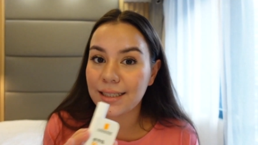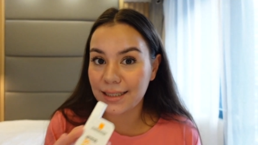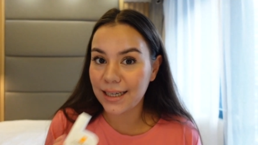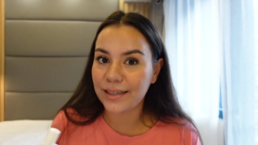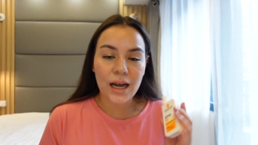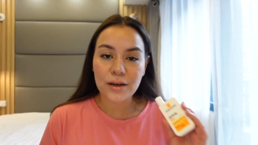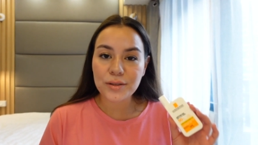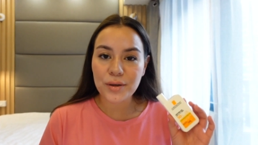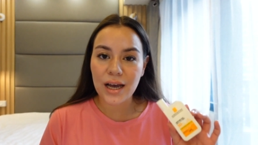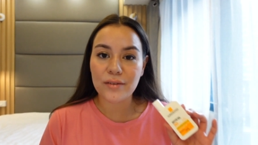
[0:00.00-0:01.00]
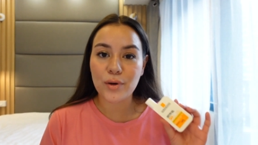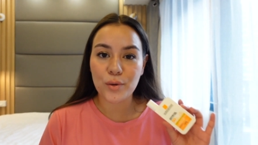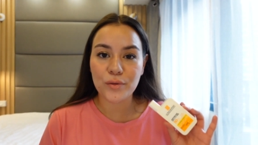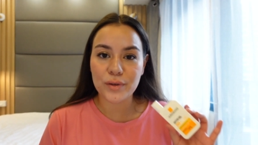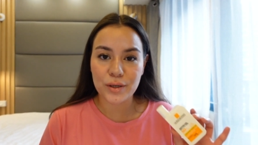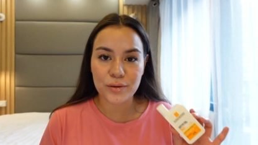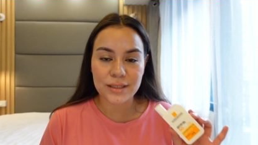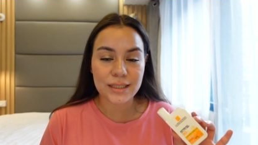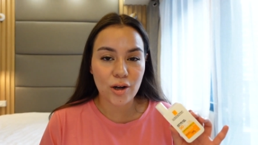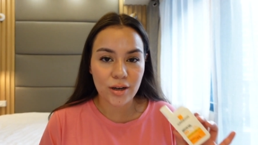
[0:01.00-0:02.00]
insane. I also have a whole video on
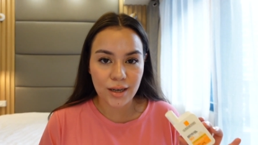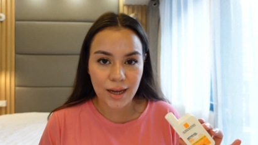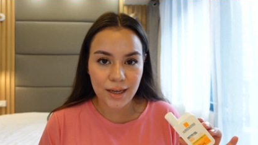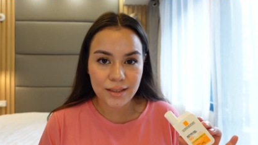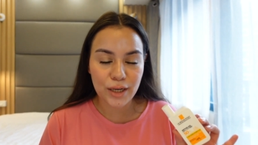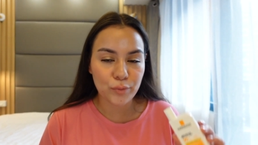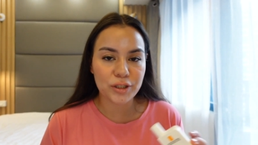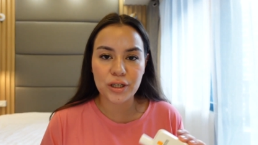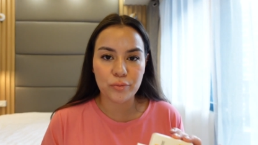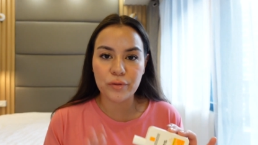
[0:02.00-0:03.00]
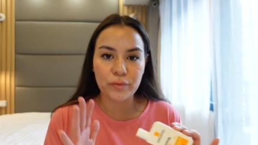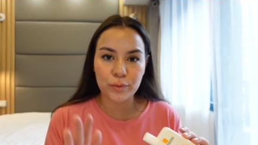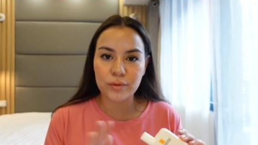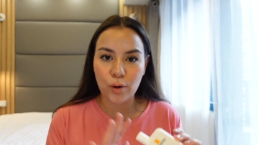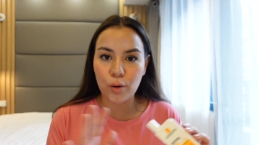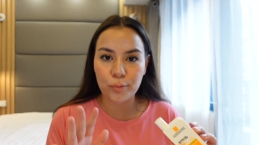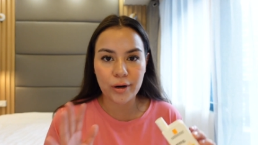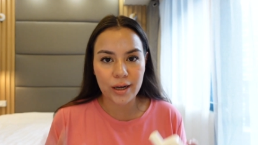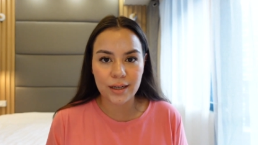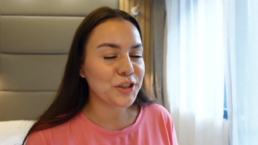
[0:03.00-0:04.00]
this online in which I reviewed the whole
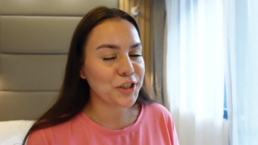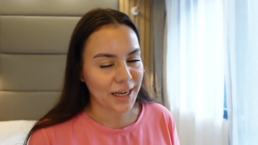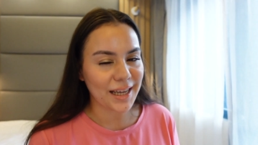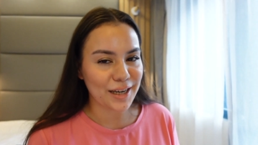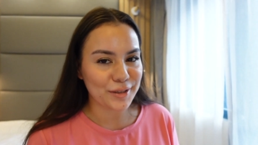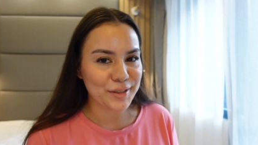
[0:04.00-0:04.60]
product. Check it out.